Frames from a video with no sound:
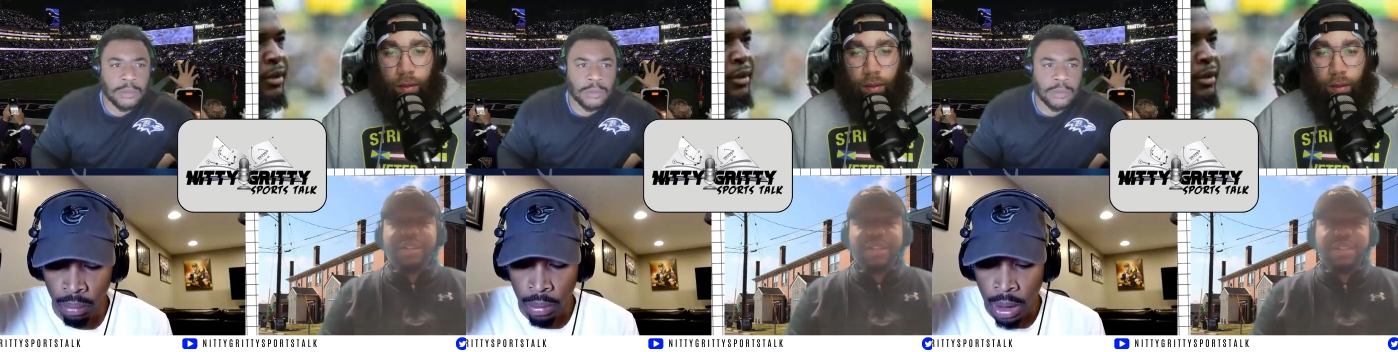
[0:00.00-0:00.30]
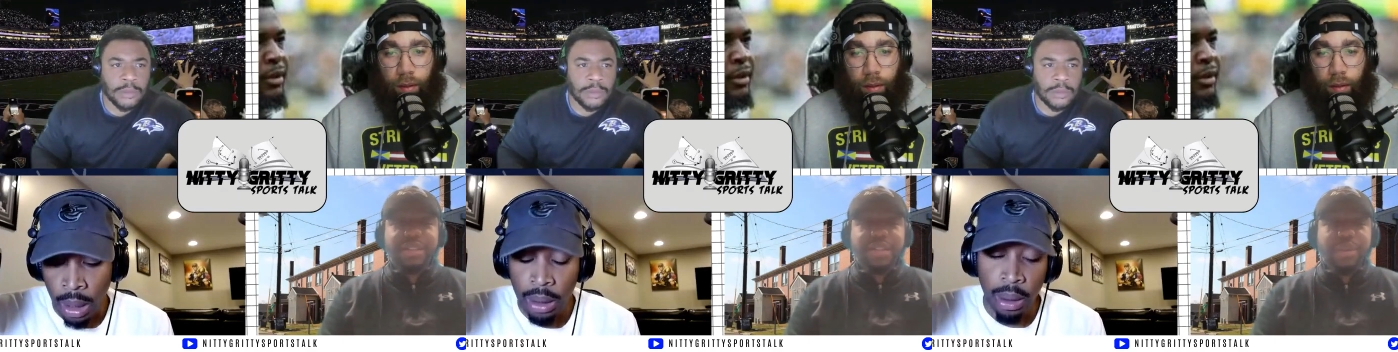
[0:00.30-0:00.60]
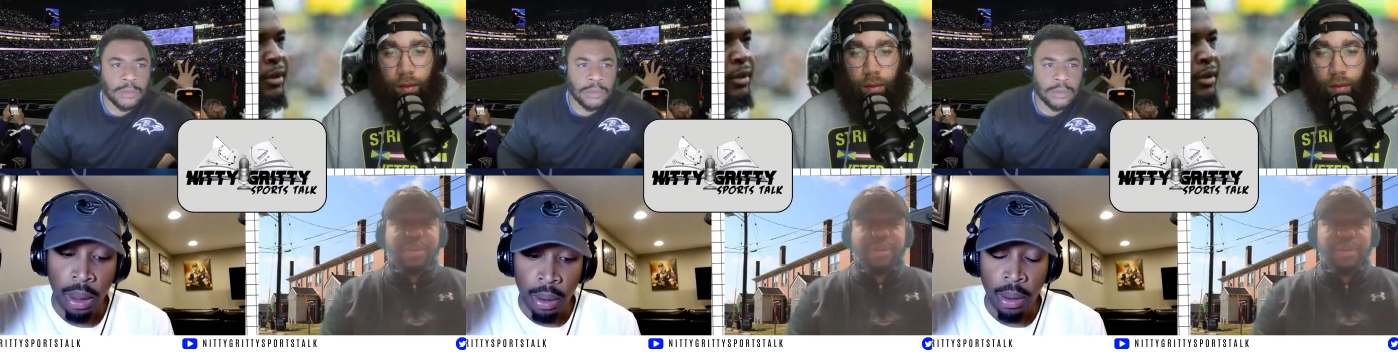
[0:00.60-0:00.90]
Speaker 1: It's it's
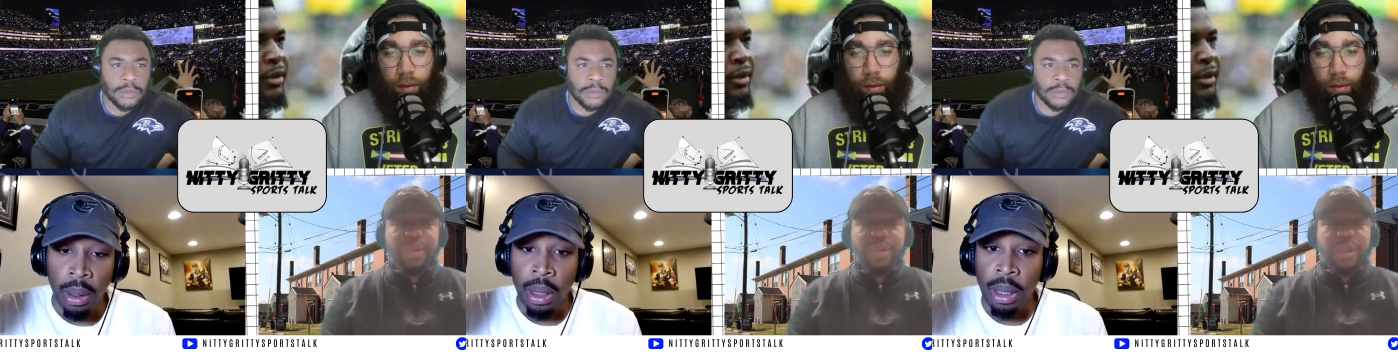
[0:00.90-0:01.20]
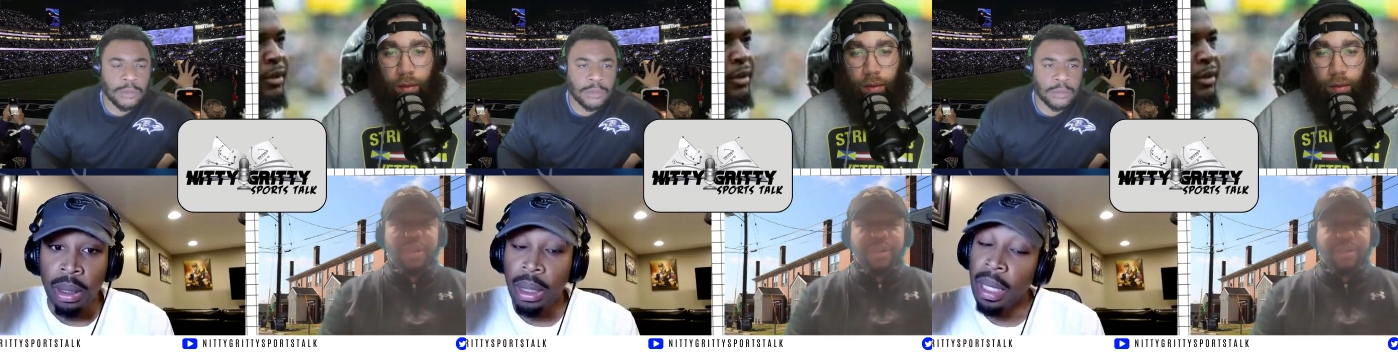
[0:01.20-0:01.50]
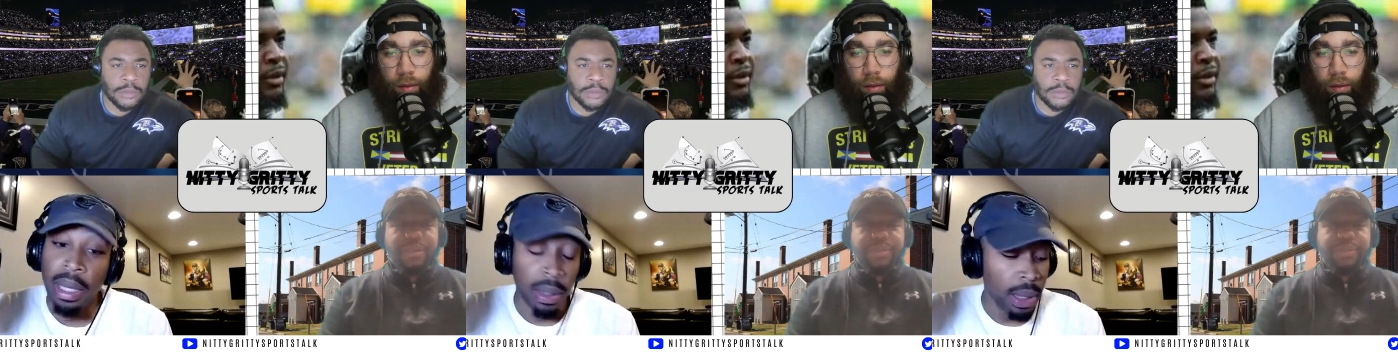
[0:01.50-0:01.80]
coming.
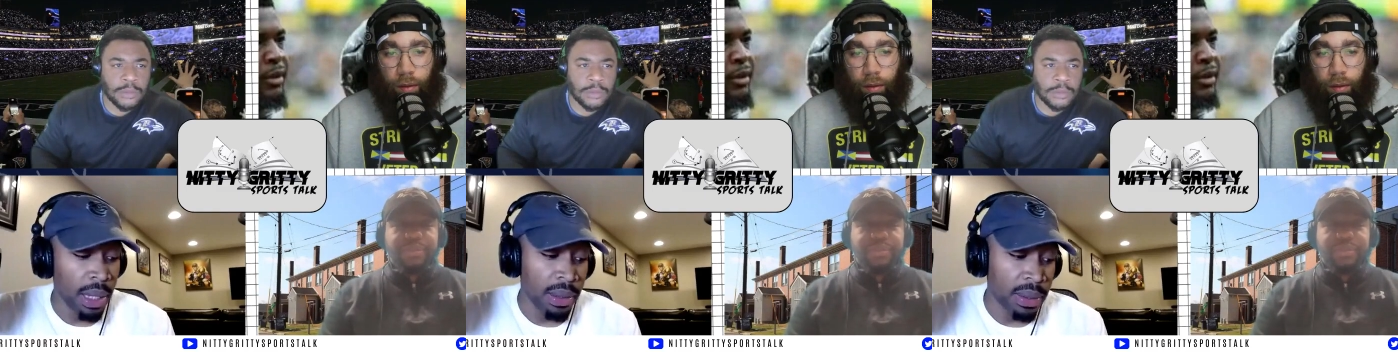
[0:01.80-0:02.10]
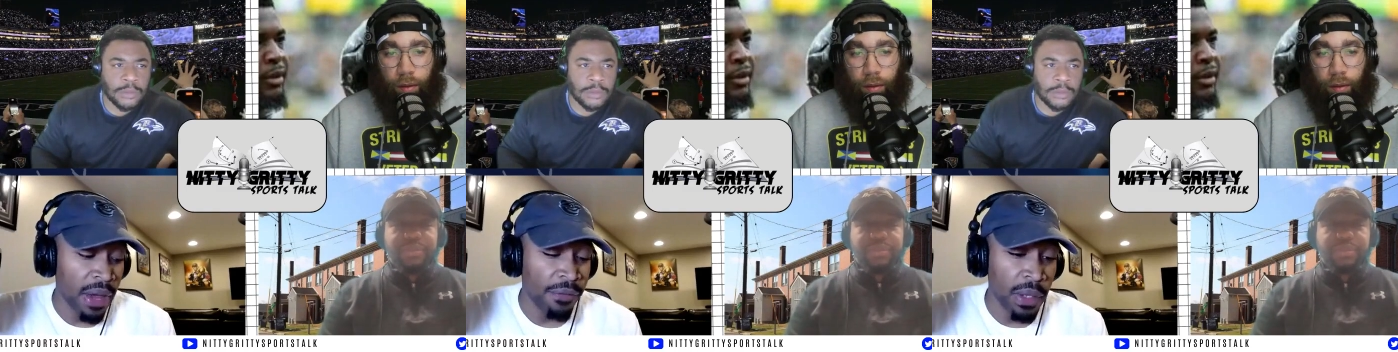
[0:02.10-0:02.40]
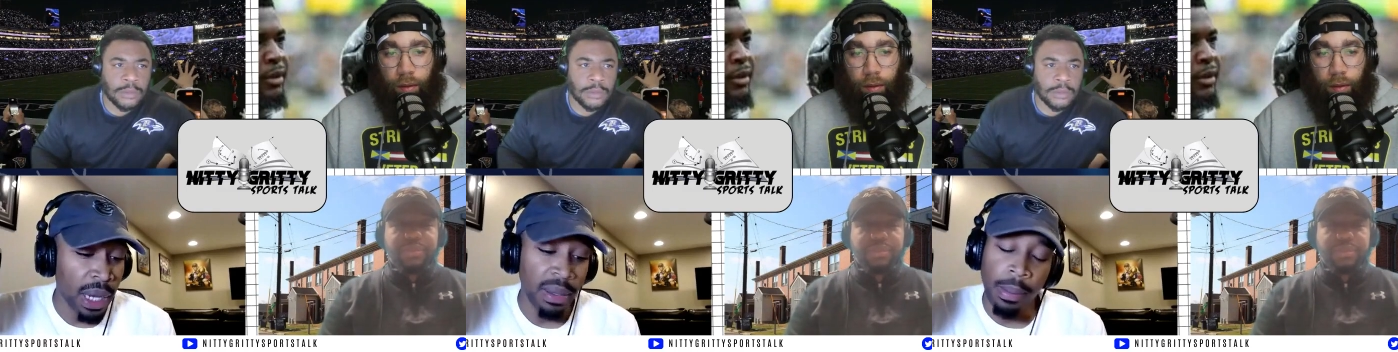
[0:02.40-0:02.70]
Yeah, yeah,
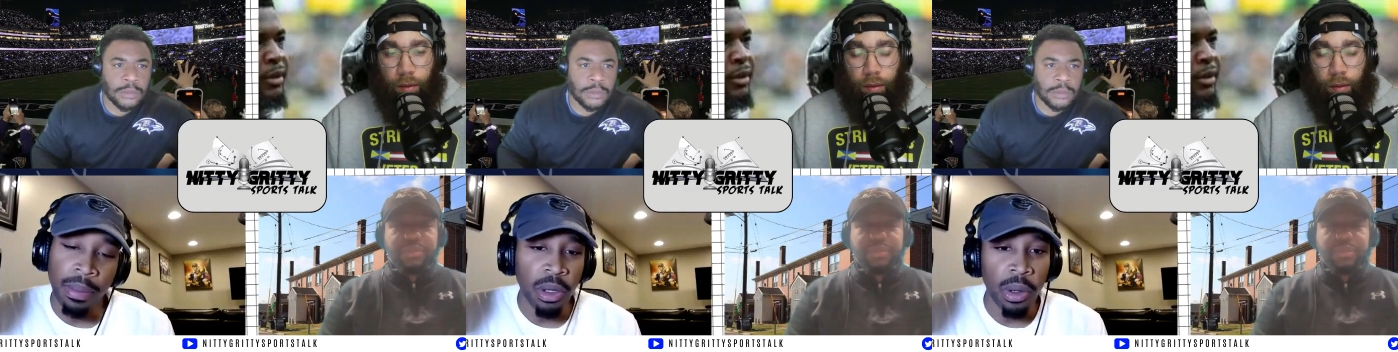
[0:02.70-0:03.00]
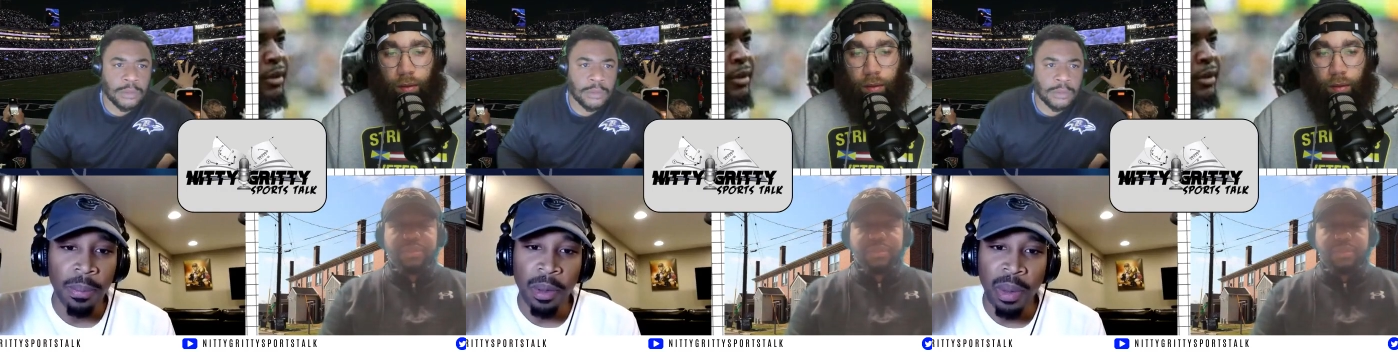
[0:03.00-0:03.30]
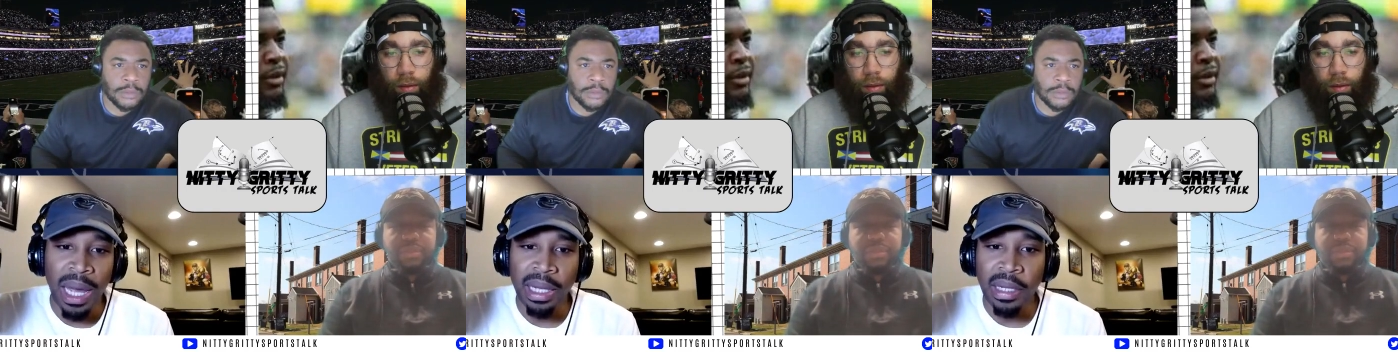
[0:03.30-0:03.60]
definitely. And you know, but we
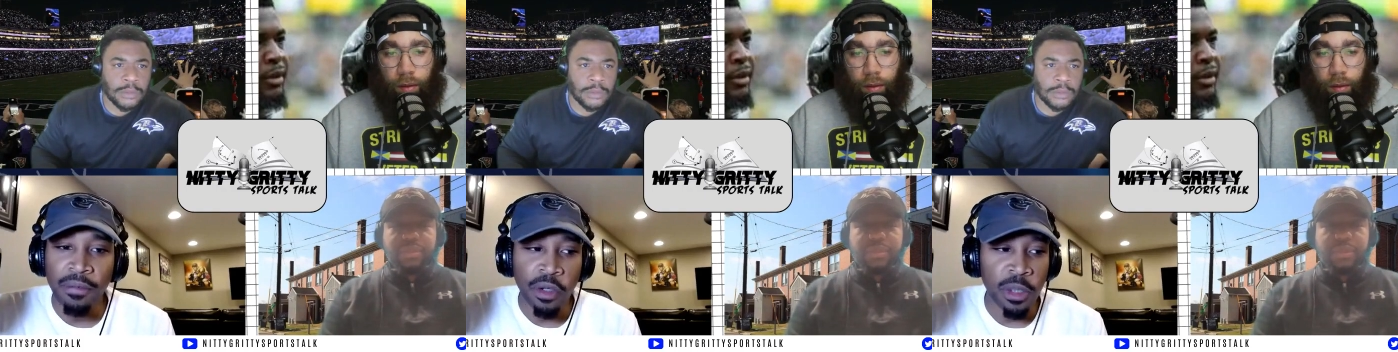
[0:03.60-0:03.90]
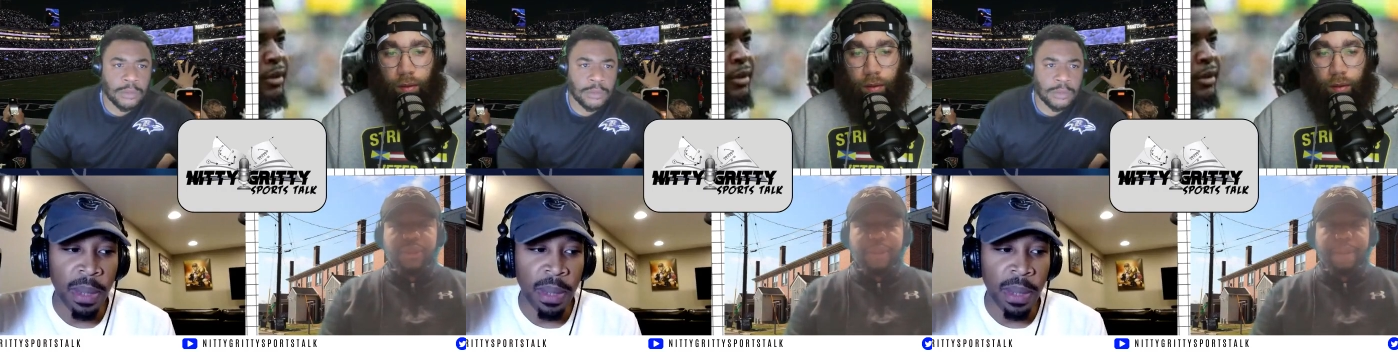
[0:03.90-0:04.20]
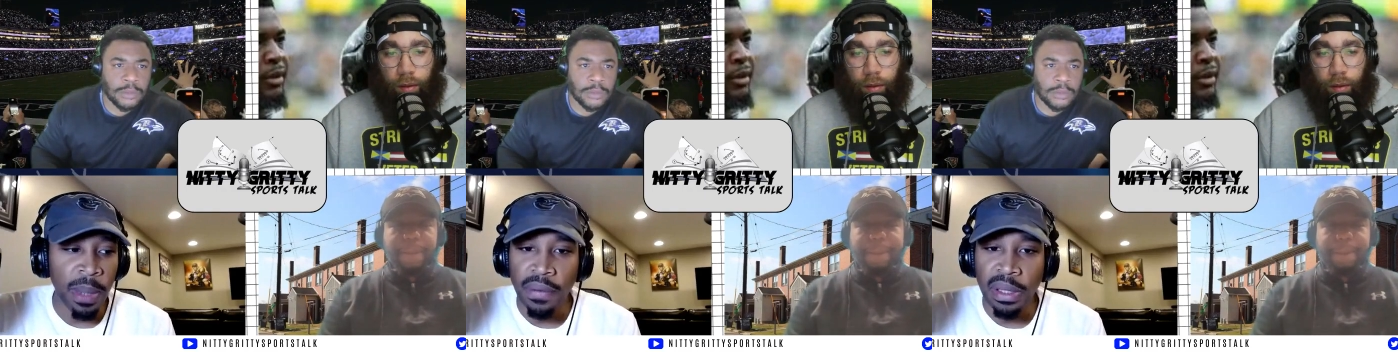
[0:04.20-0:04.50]
got to give respect to the other